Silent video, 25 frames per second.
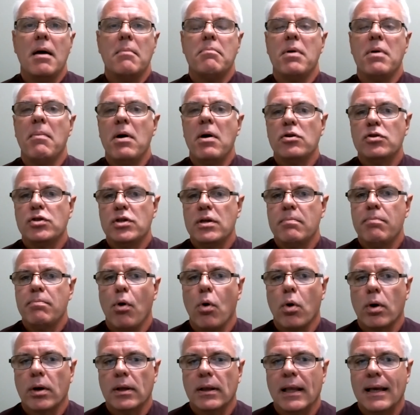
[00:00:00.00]
but most
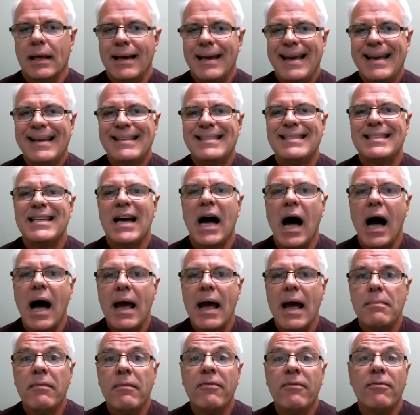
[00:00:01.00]
importantly it's
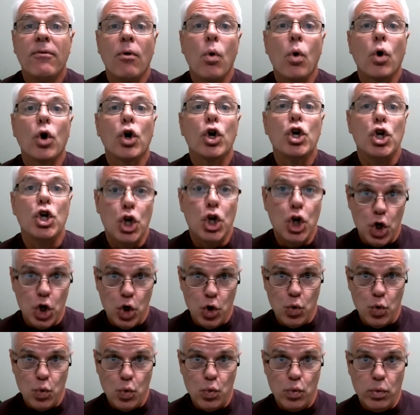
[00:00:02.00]
time for
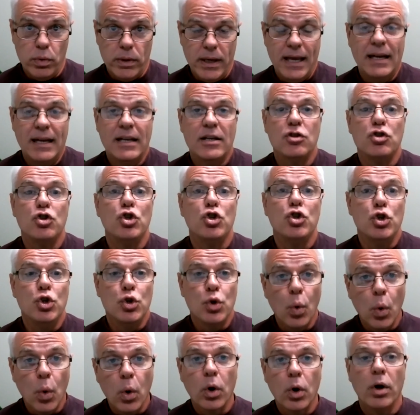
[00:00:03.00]
you it is
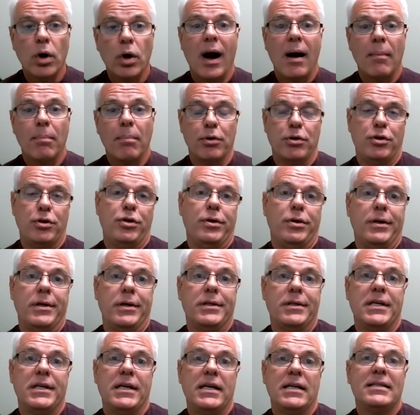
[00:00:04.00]
your
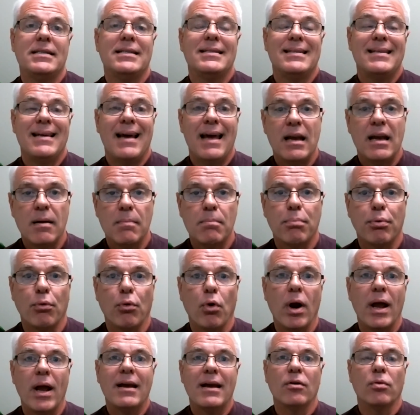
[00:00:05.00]
opportunity to take a
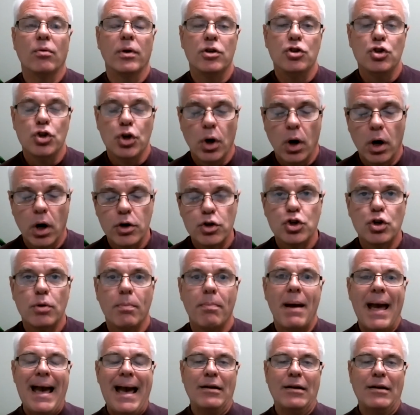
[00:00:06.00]
break recharge your
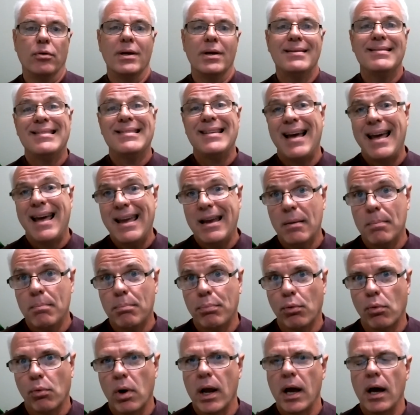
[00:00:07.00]
battery take a
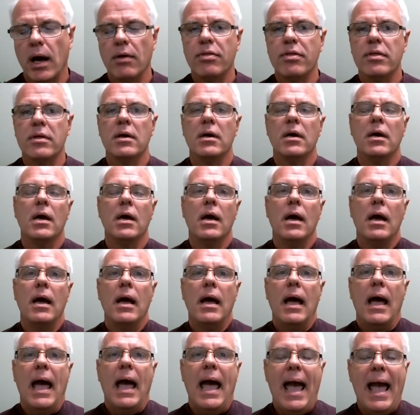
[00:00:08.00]
breath
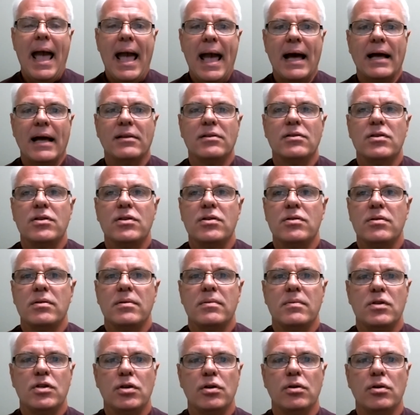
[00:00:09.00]
and
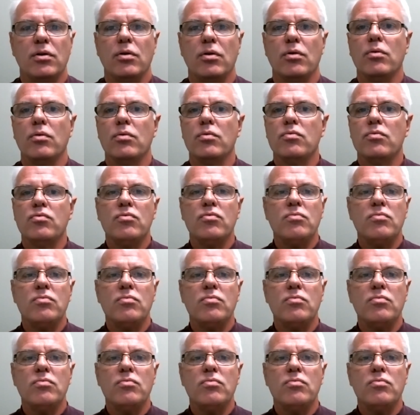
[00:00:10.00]
to